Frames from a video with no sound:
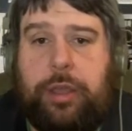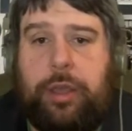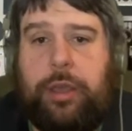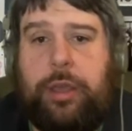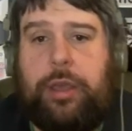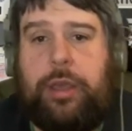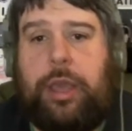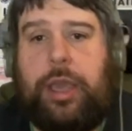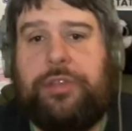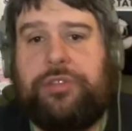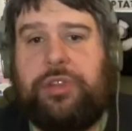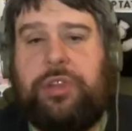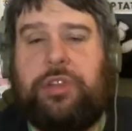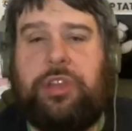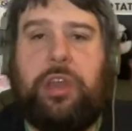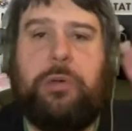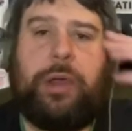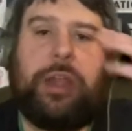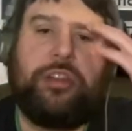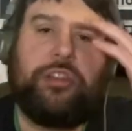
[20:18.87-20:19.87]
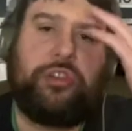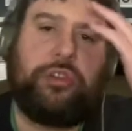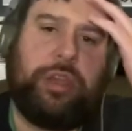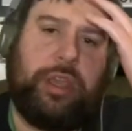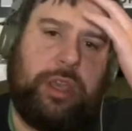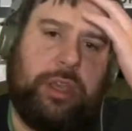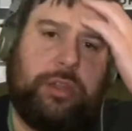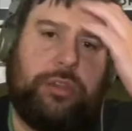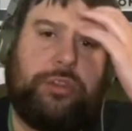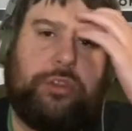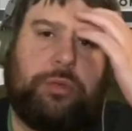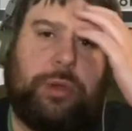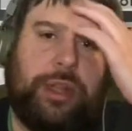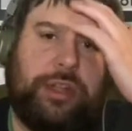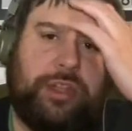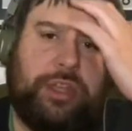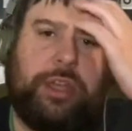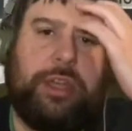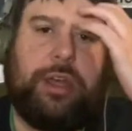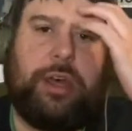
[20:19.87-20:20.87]
It's a new entry at
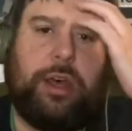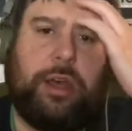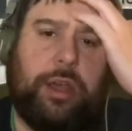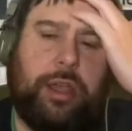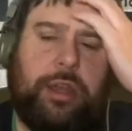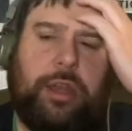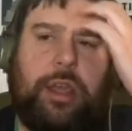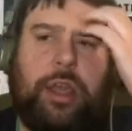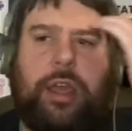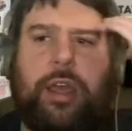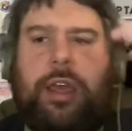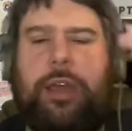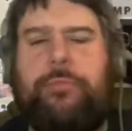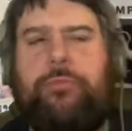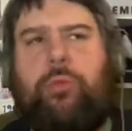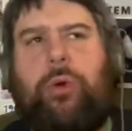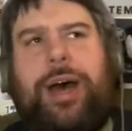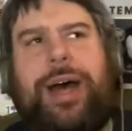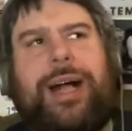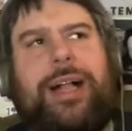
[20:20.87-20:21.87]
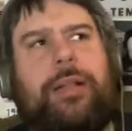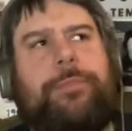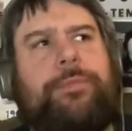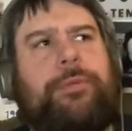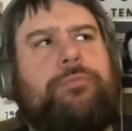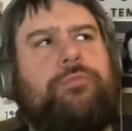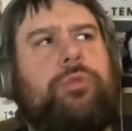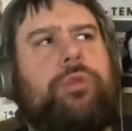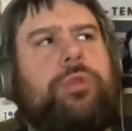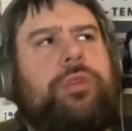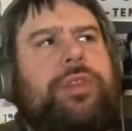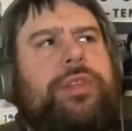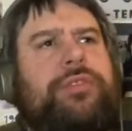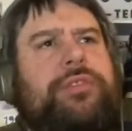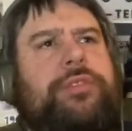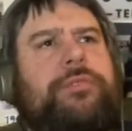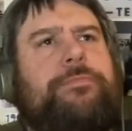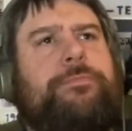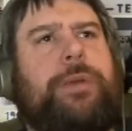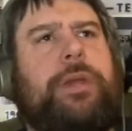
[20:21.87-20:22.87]
29. Um, what album will this
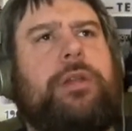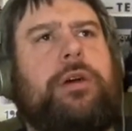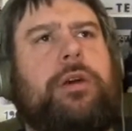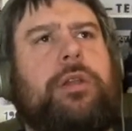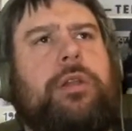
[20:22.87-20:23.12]
have been on?